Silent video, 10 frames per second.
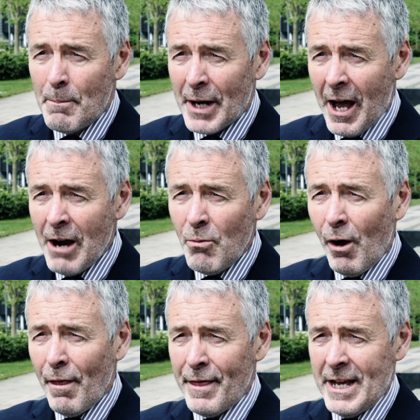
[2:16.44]
But I
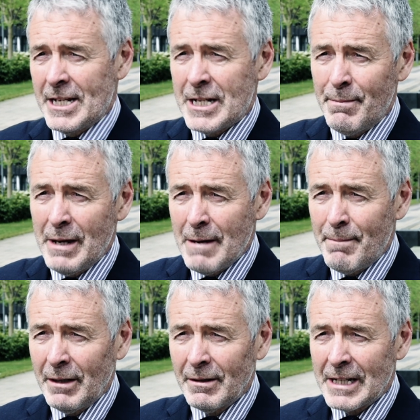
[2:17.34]
want this to be a
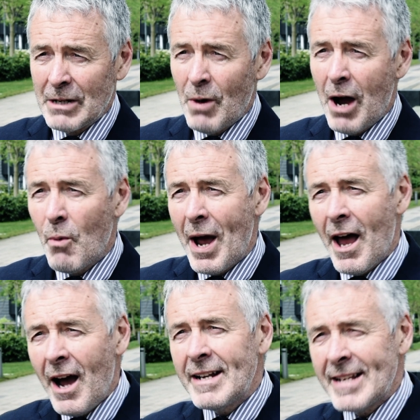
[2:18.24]
building where
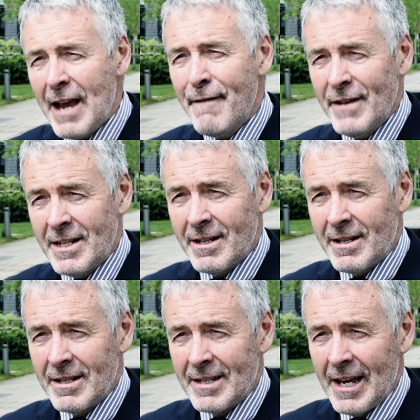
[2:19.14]
when I take
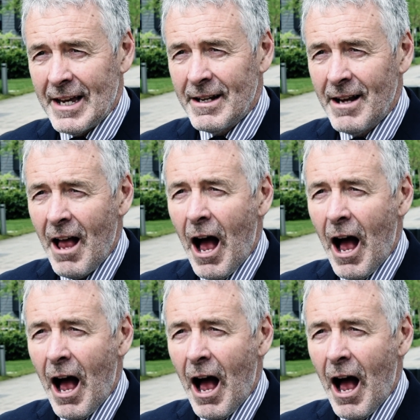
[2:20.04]
visitors in,